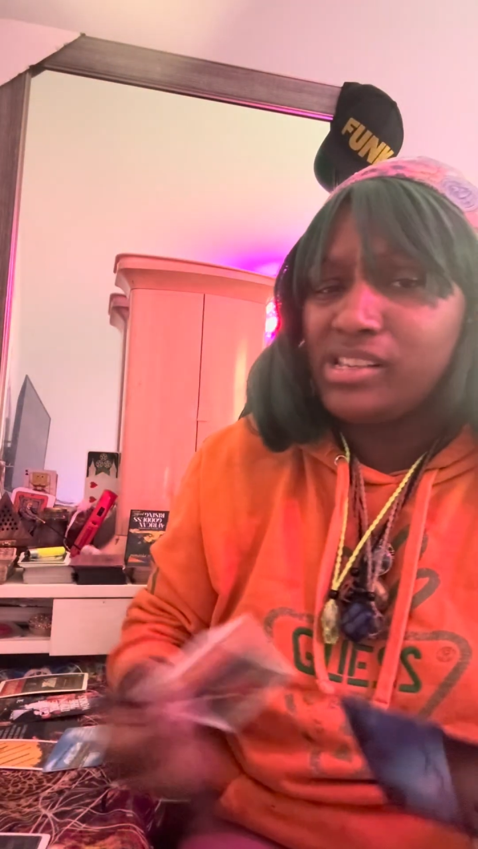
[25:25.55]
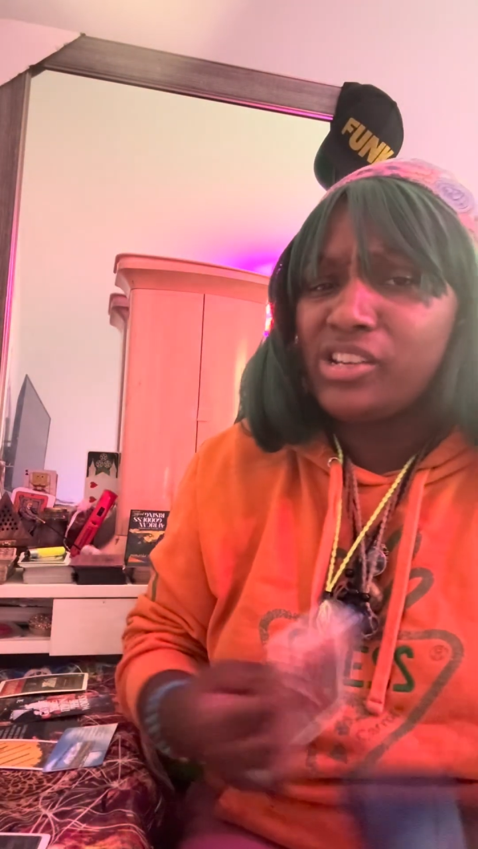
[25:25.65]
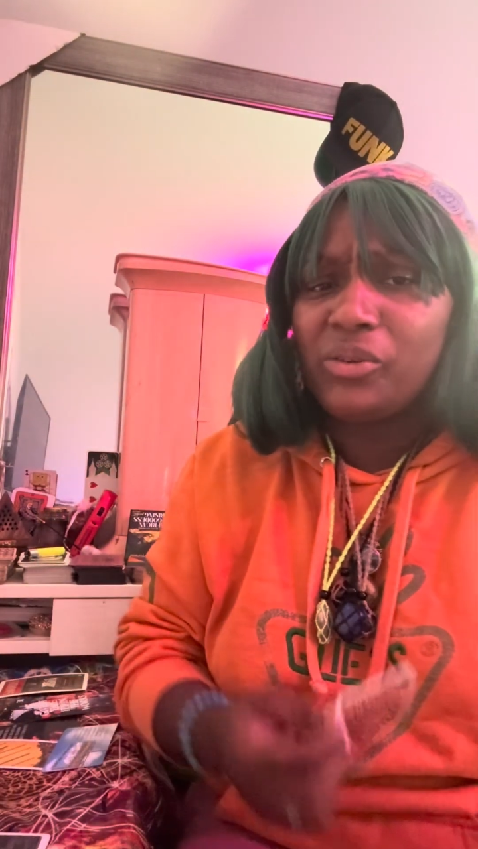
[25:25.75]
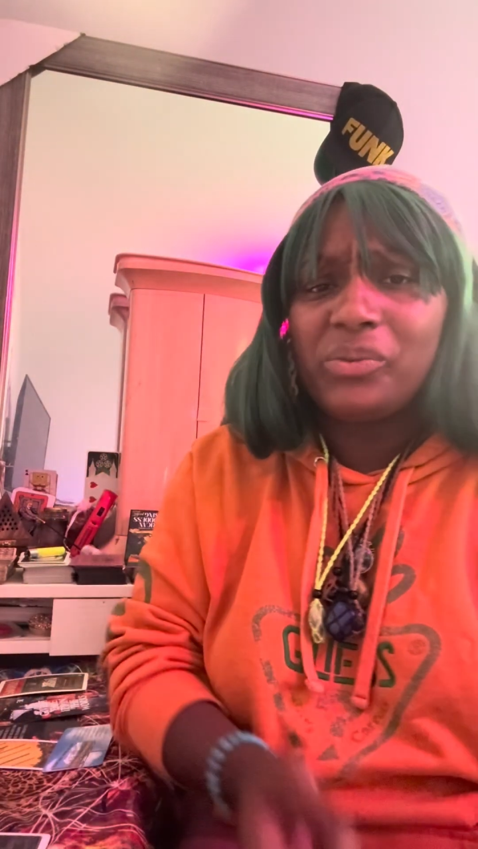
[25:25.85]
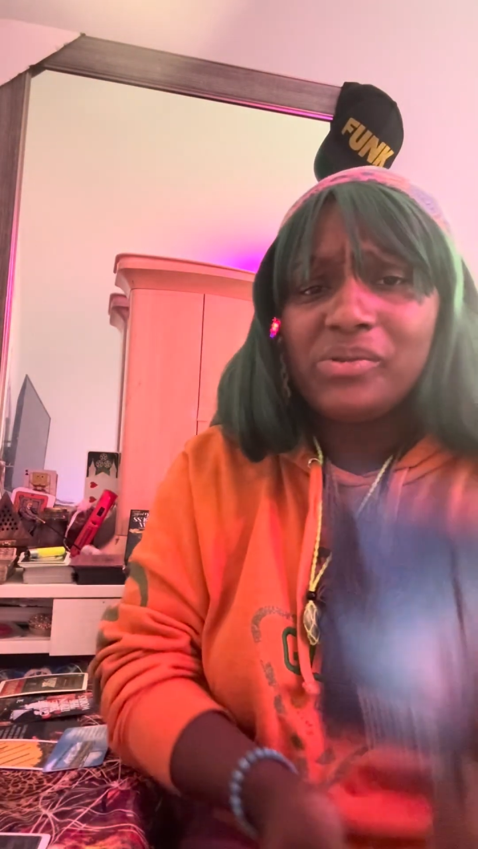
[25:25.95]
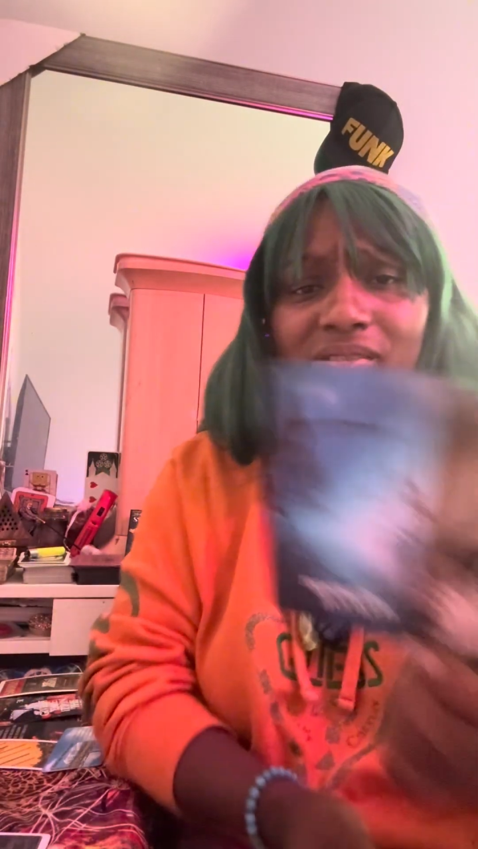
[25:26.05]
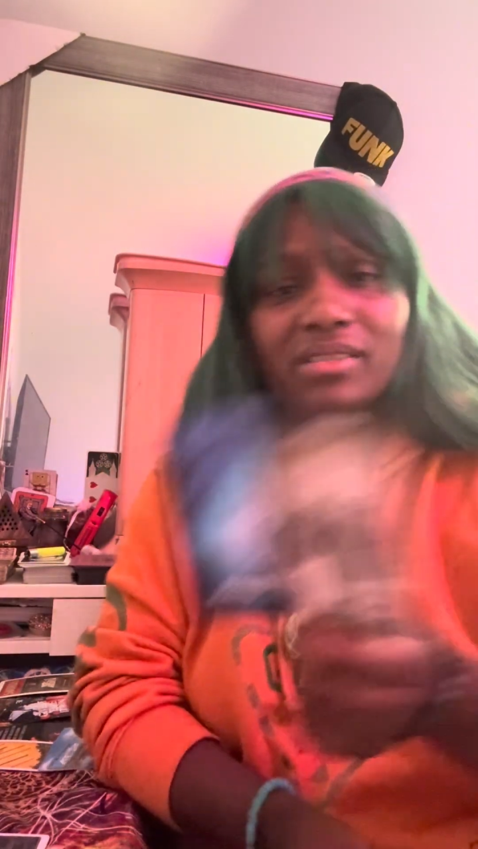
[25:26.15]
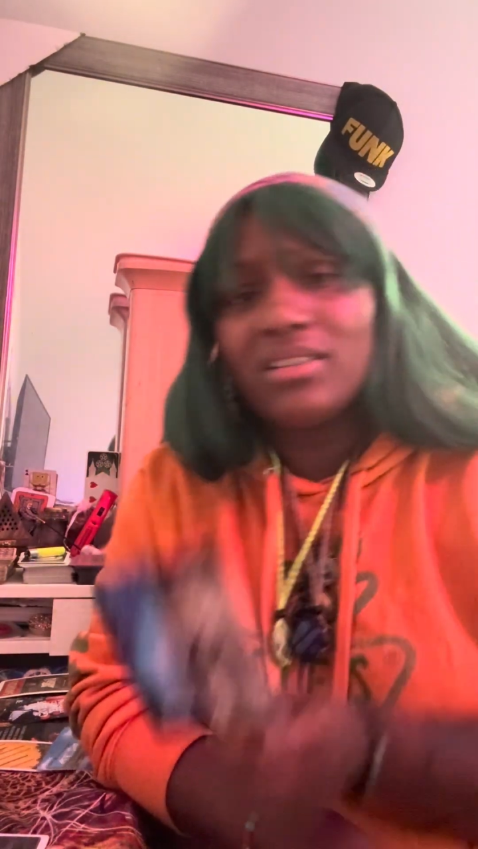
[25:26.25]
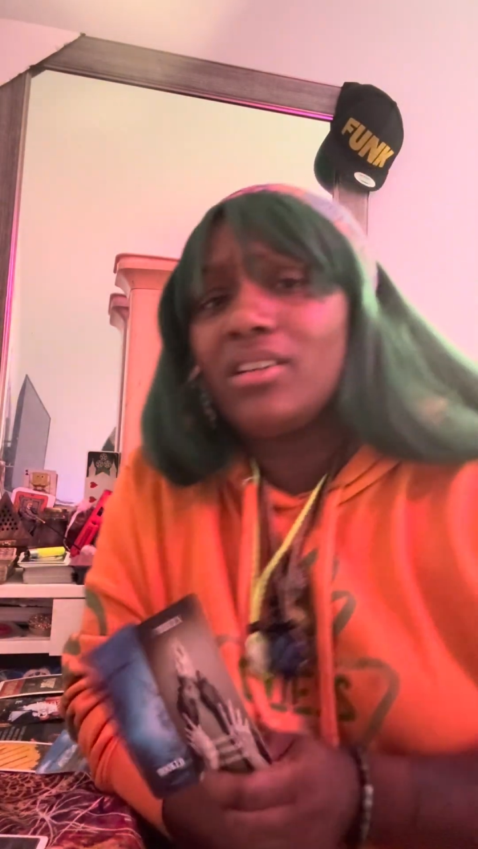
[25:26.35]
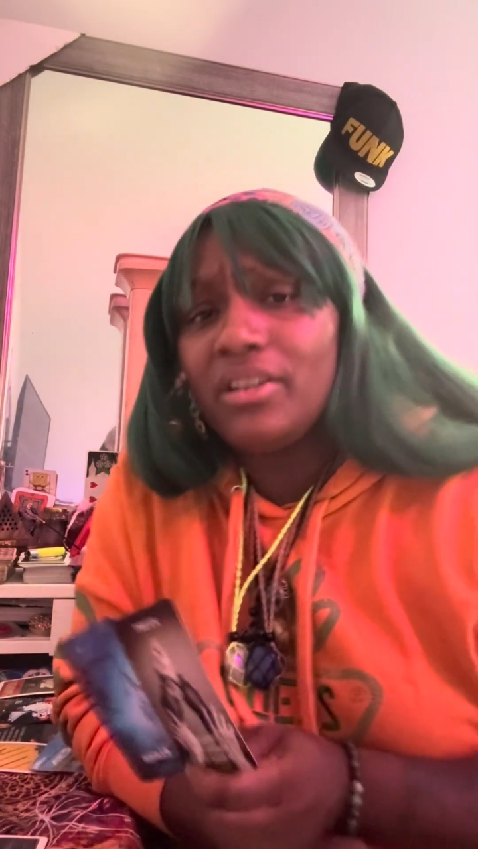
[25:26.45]
You know,
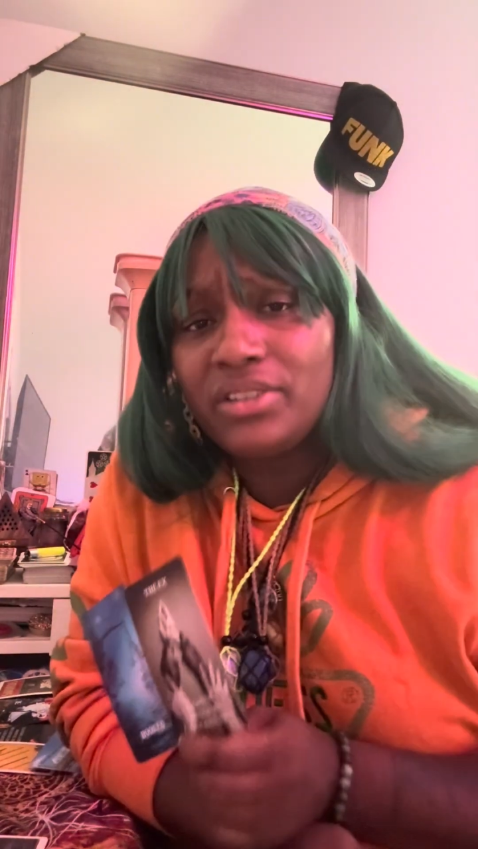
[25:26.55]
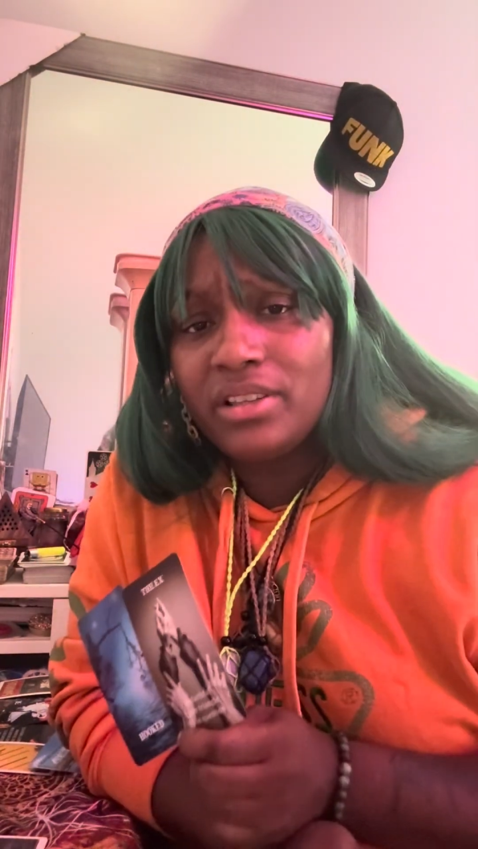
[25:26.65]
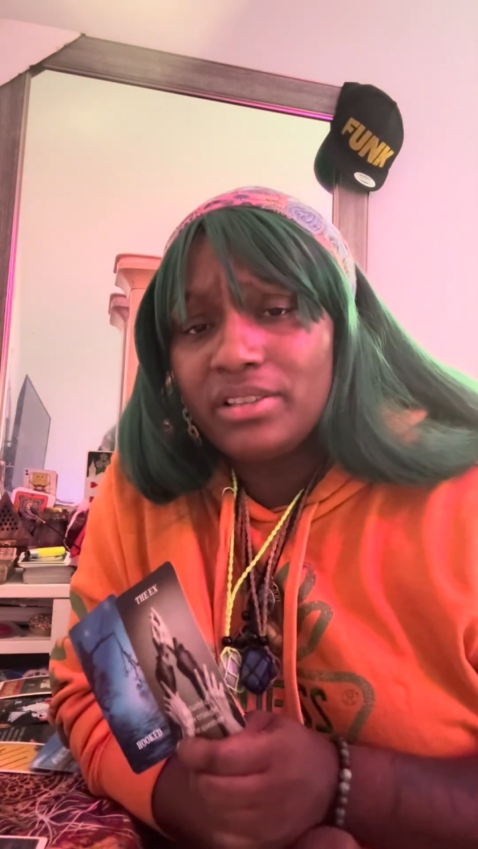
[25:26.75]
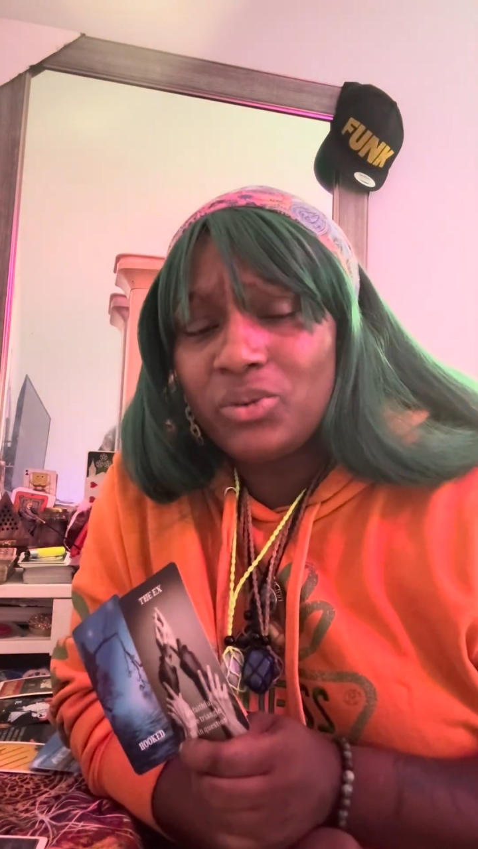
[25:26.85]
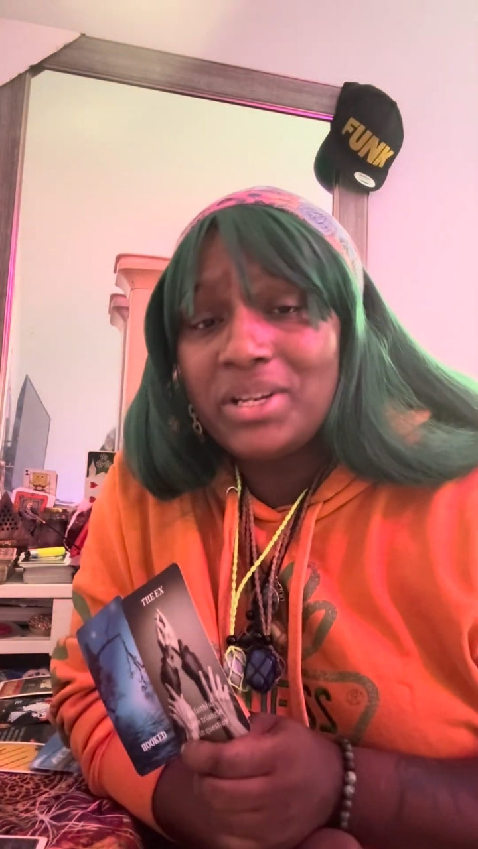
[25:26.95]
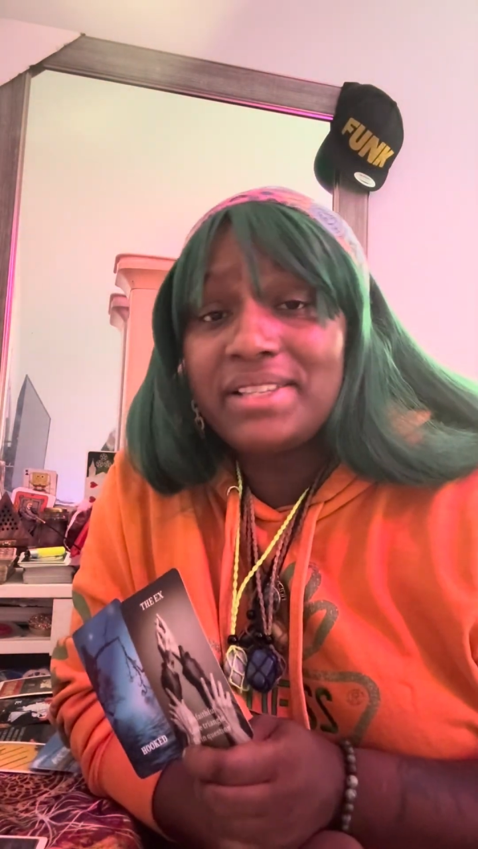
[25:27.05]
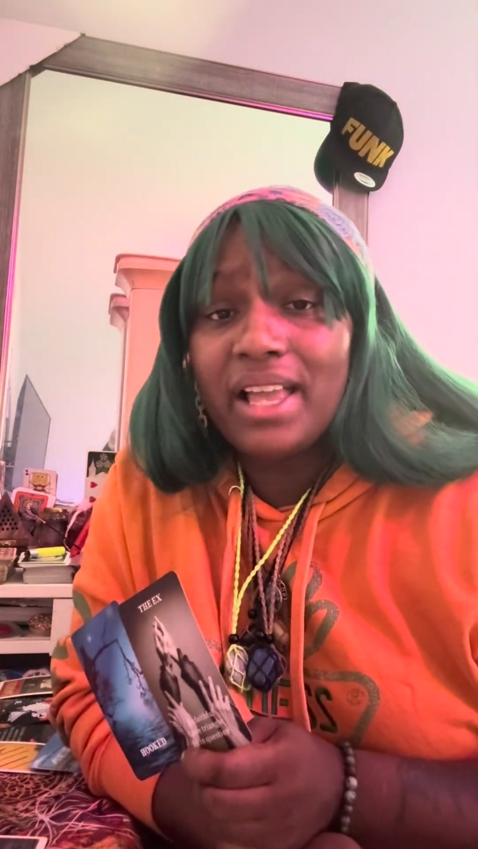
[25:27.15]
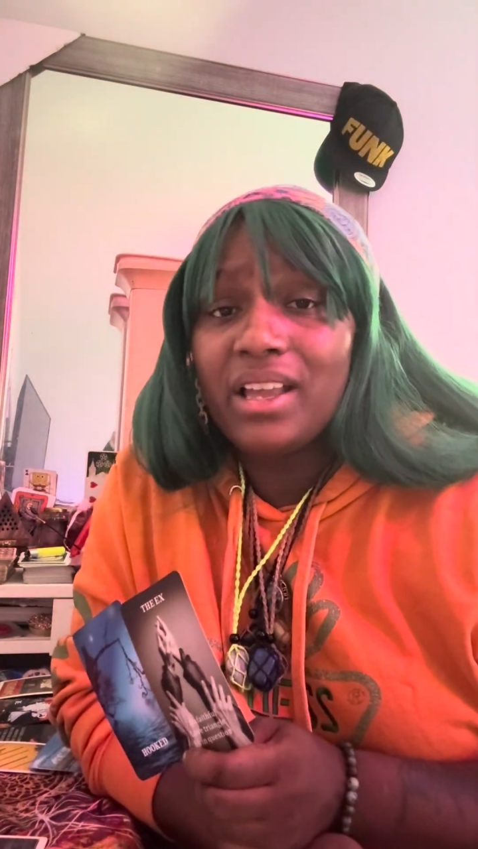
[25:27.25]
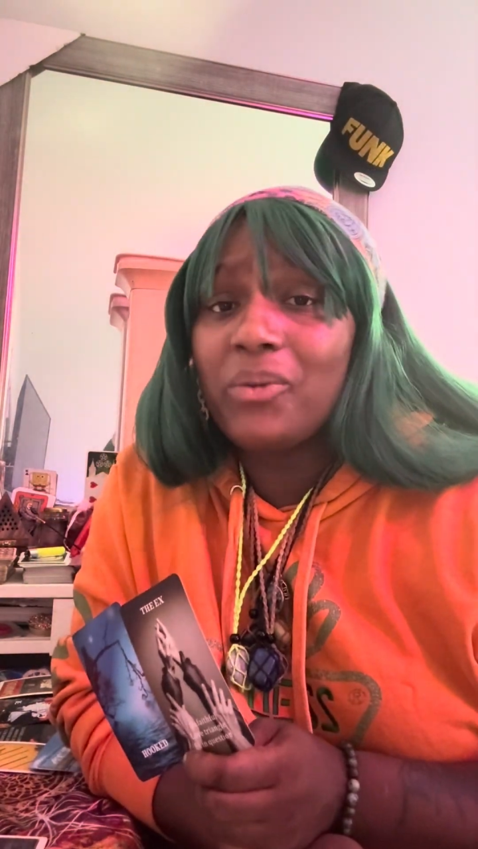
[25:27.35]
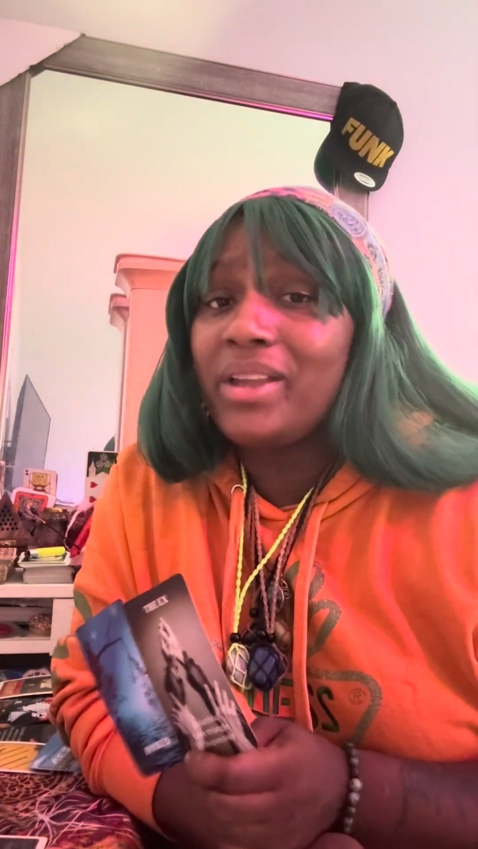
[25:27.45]
on the 22nd,